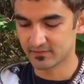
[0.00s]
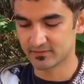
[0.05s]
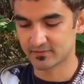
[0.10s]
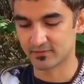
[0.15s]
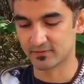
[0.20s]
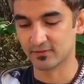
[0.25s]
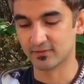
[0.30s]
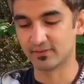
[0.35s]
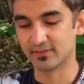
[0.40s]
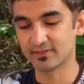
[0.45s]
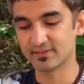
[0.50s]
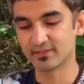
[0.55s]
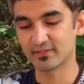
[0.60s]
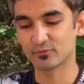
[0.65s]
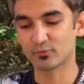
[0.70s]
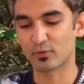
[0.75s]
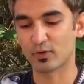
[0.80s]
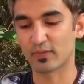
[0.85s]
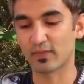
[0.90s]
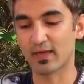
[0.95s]
So this
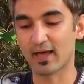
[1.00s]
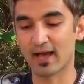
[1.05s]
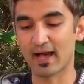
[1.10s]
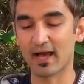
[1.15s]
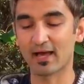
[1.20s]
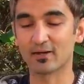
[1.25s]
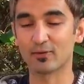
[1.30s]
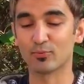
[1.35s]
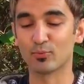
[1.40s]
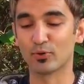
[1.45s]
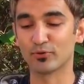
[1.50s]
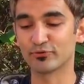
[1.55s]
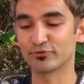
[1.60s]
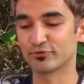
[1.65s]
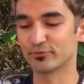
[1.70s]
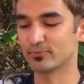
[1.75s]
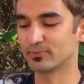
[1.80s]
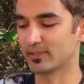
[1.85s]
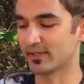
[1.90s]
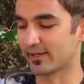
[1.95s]
is one of the harder ones
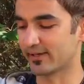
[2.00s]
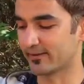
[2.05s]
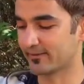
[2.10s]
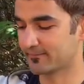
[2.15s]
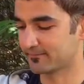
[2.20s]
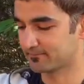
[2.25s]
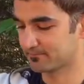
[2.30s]
to play.